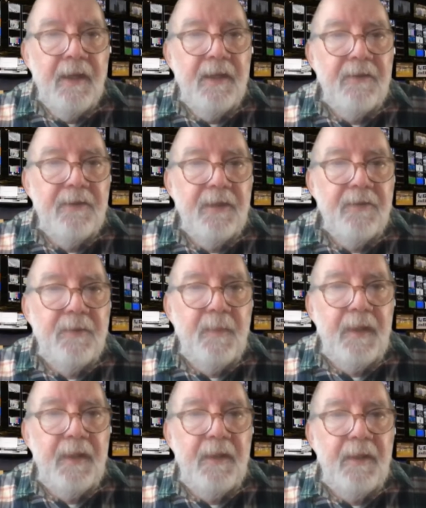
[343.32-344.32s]
It is
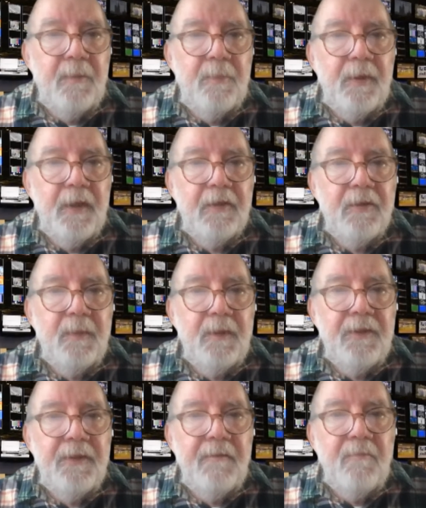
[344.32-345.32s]
estimated that
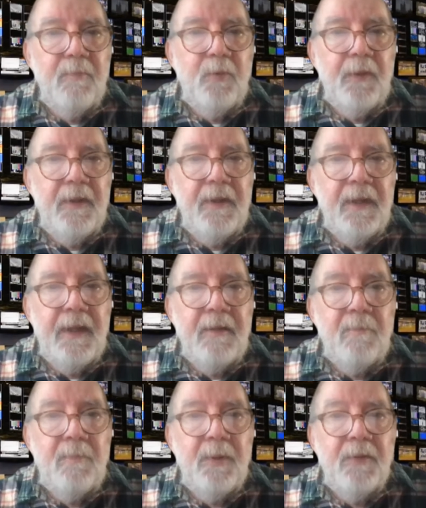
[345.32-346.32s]
approximately
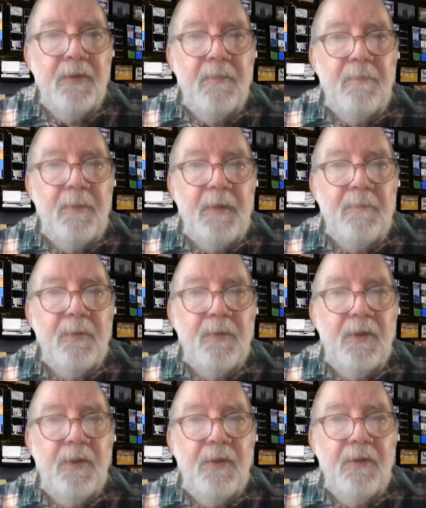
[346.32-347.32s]
7.9 billion
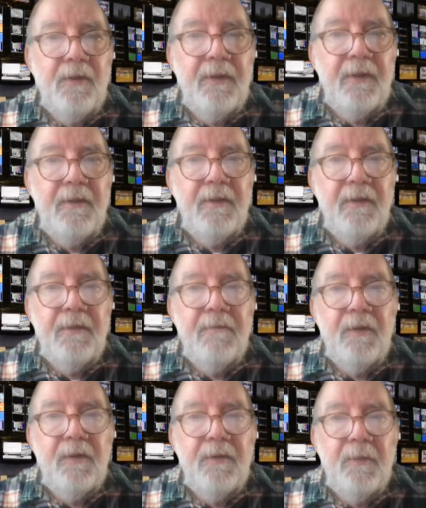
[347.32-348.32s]
people currently
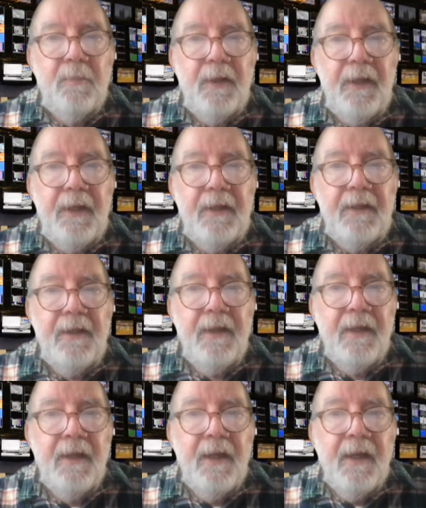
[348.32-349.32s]
live on the planet,
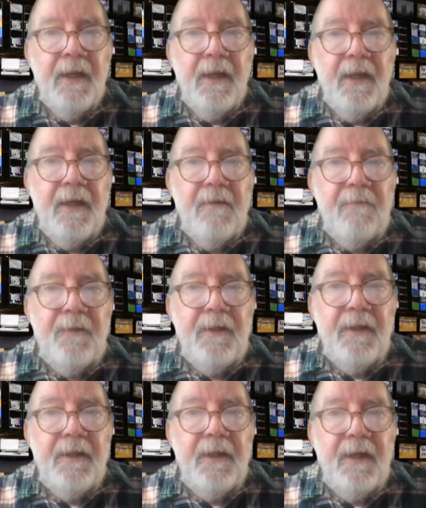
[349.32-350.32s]
and
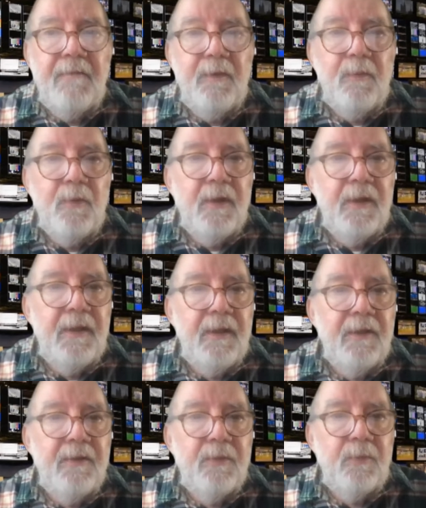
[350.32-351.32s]
feeding everyone
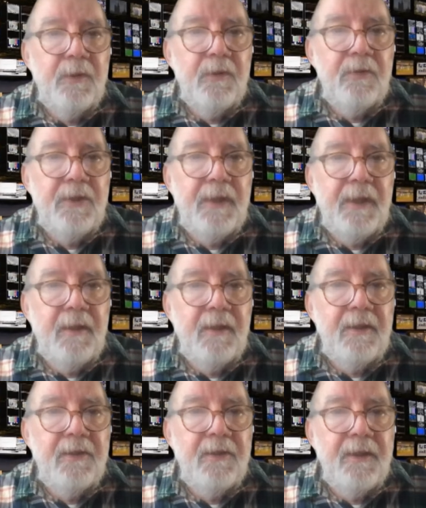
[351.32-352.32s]
is a real
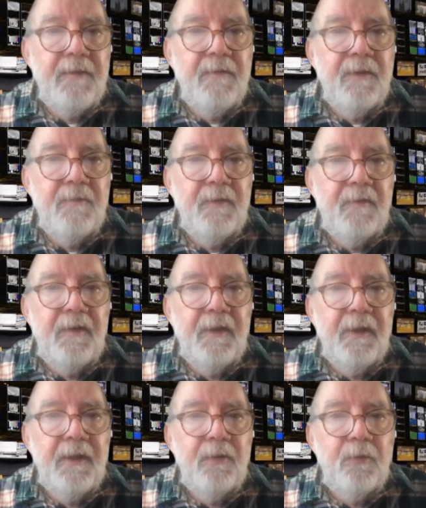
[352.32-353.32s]
challenge, even if
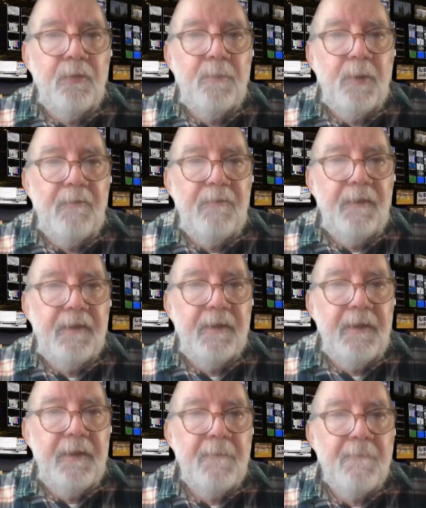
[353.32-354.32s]
everything goes
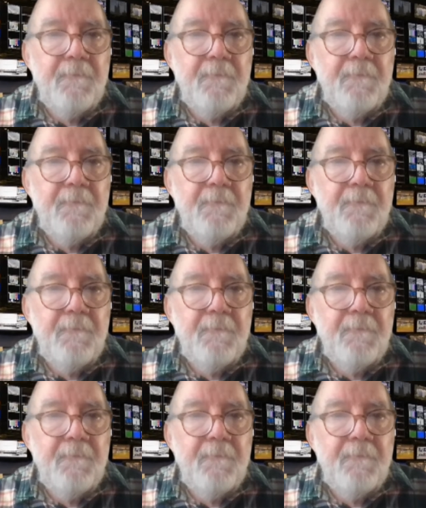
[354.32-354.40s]
perfectly.